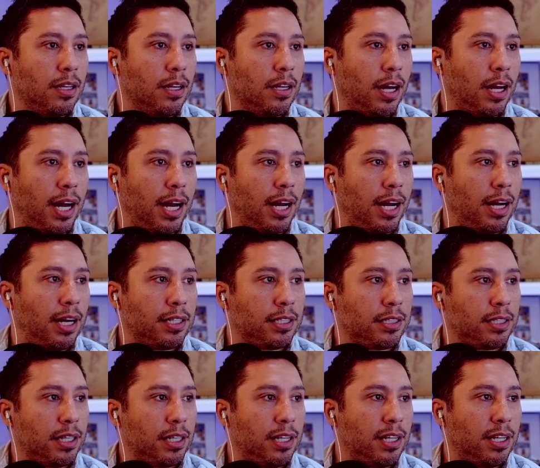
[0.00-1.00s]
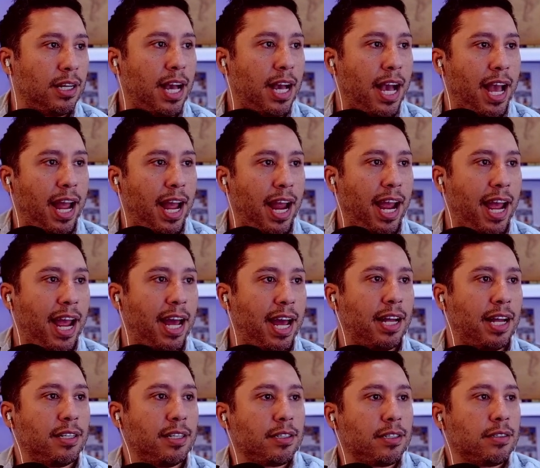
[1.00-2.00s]

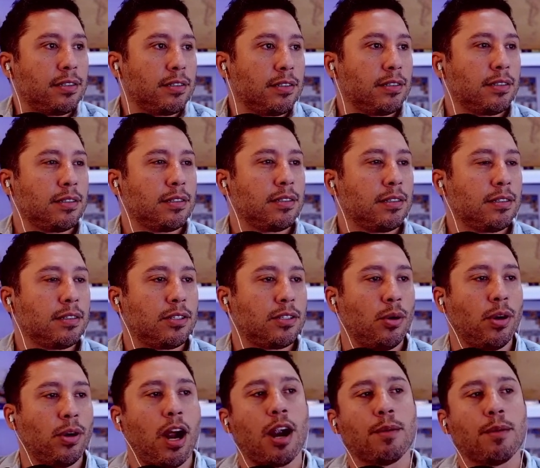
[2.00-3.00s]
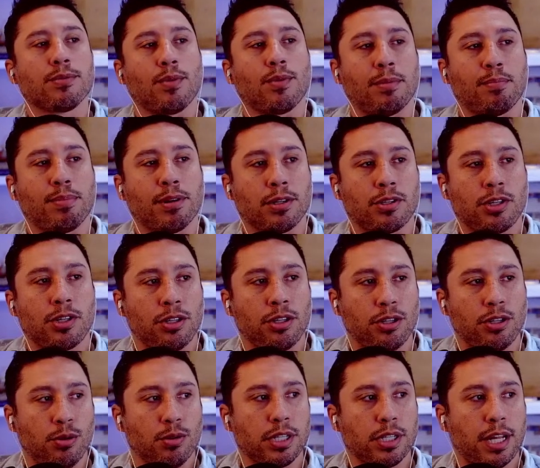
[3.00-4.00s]
And so it harms one person,
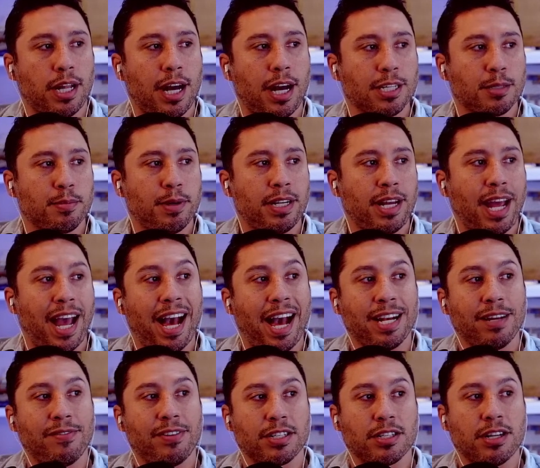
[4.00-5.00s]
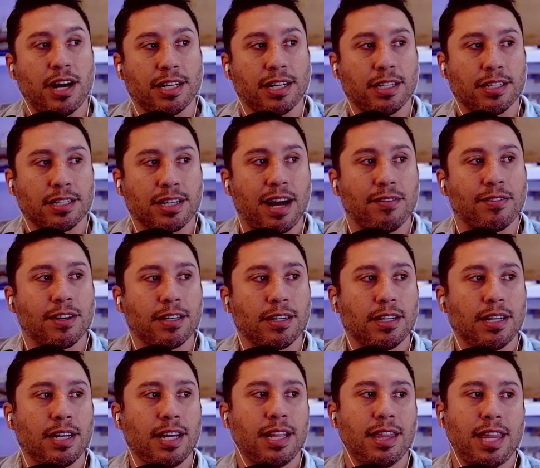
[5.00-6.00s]
usually the husband. And if it's not discovered,
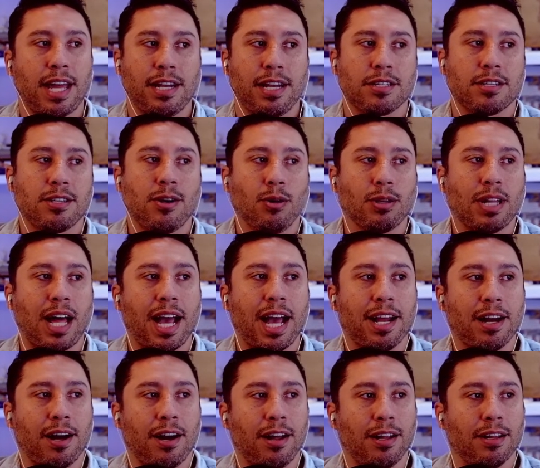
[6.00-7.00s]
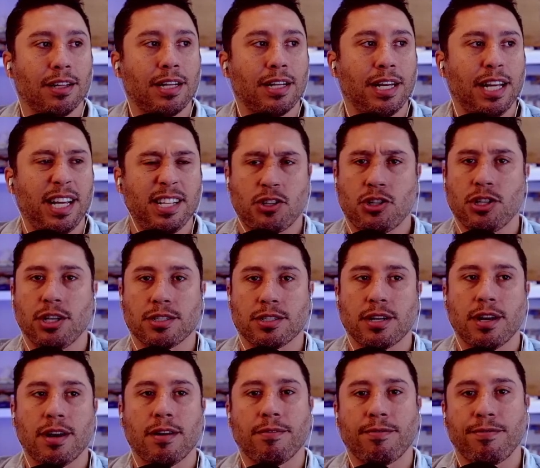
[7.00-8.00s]
then it's no lie at all. It's
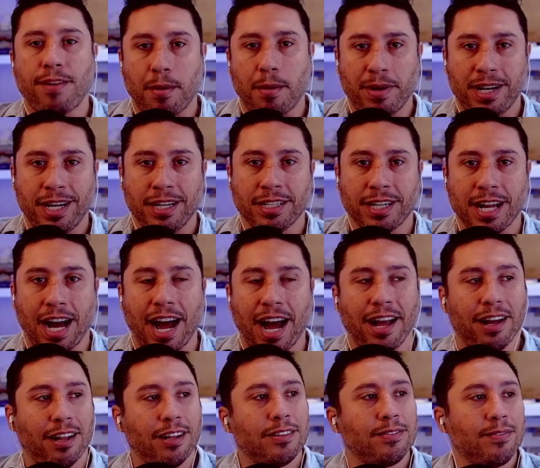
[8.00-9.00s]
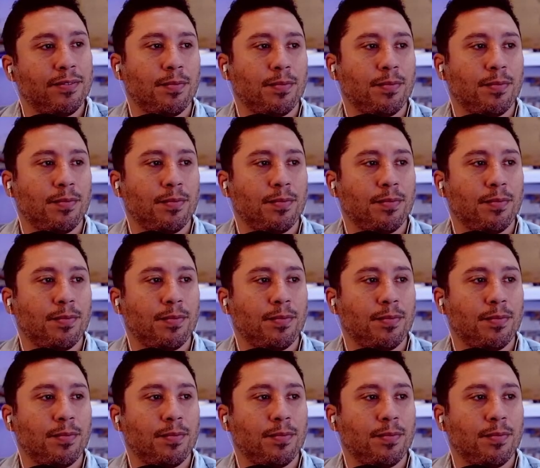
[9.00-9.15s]
just feminine guile.